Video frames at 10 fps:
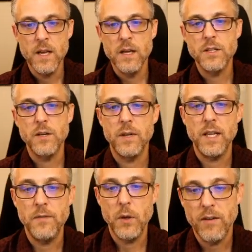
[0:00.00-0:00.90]
So
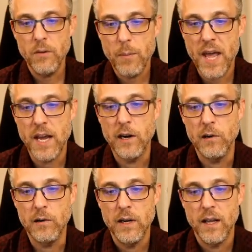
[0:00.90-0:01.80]
if you have a
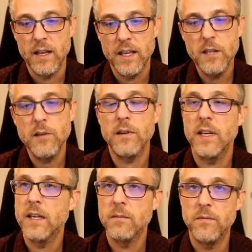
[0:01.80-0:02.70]
pair, either
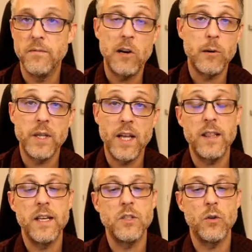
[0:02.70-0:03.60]
in a variable
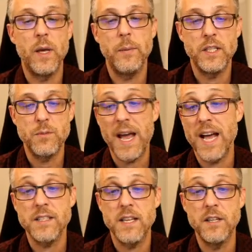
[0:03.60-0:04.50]
like this, or maybe it's
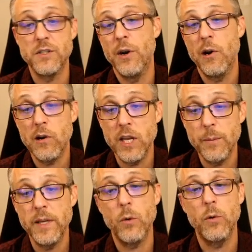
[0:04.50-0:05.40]
passed in as an
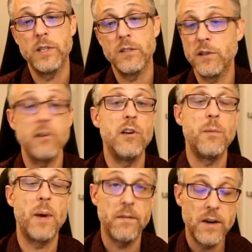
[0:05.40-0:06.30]
argument, or it's
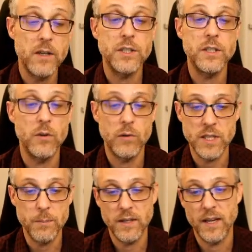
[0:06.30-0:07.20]
returned by a function or
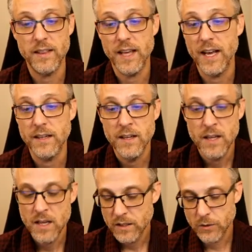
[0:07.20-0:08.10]
something like that.
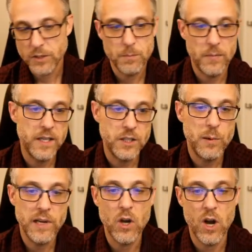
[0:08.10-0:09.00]
So it's
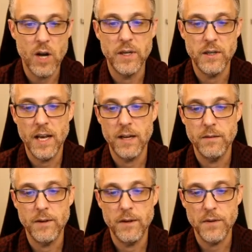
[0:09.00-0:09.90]
pretty common to
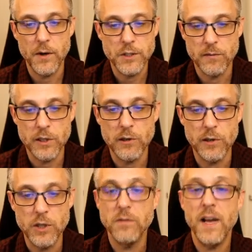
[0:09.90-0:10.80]
have a function
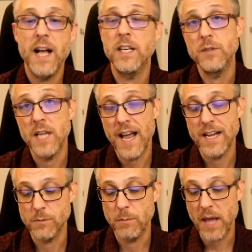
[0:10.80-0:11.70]
return two values
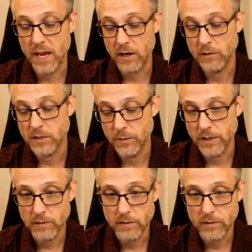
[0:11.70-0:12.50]
as a pair. So in